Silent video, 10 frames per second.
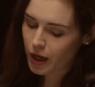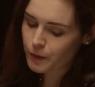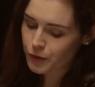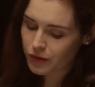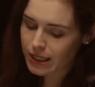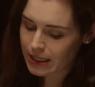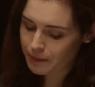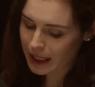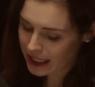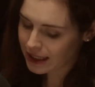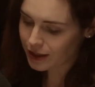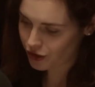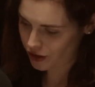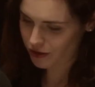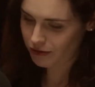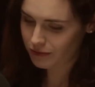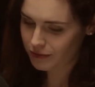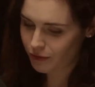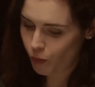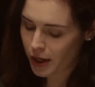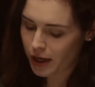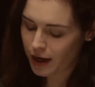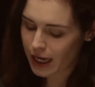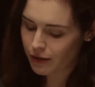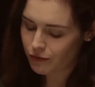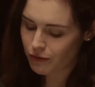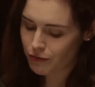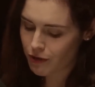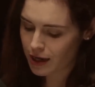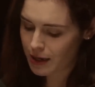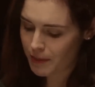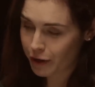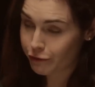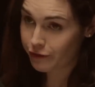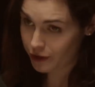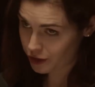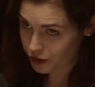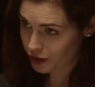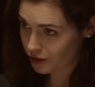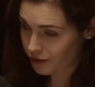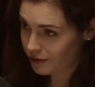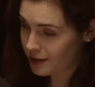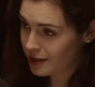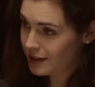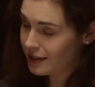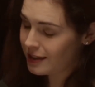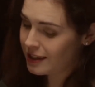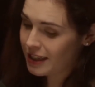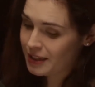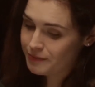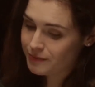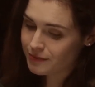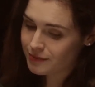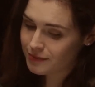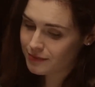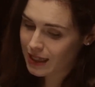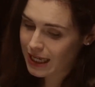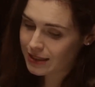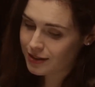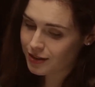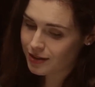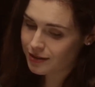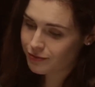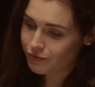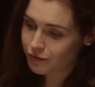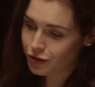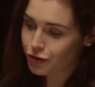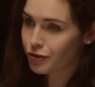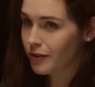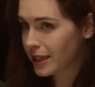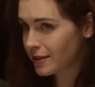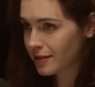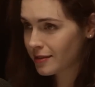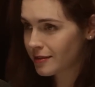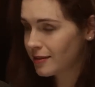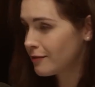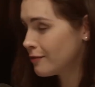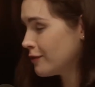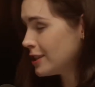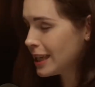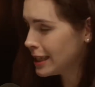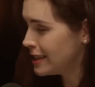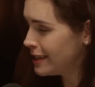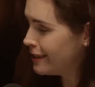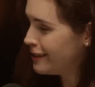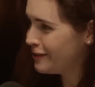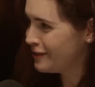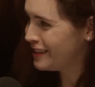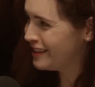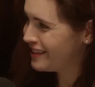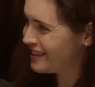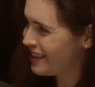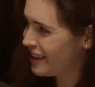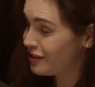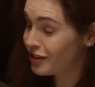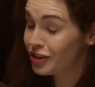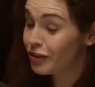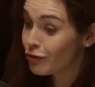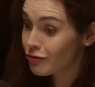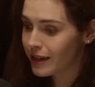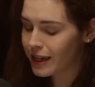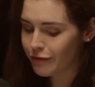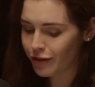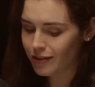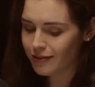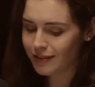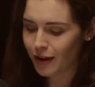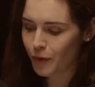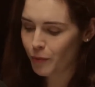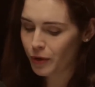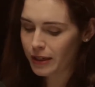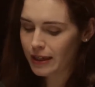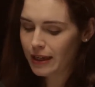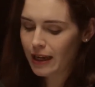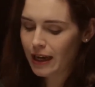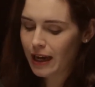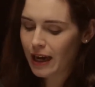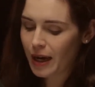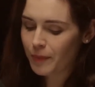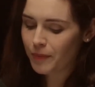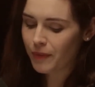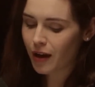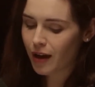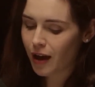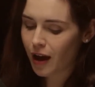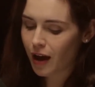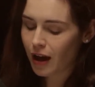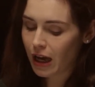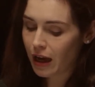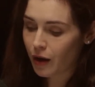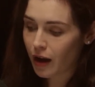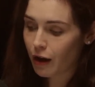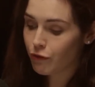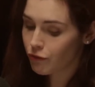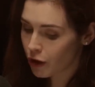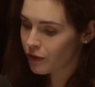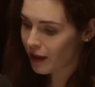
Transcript: I was really appealing to when I write about virtue and restraint and fidelity and all these, chivalry even at one point, I wrote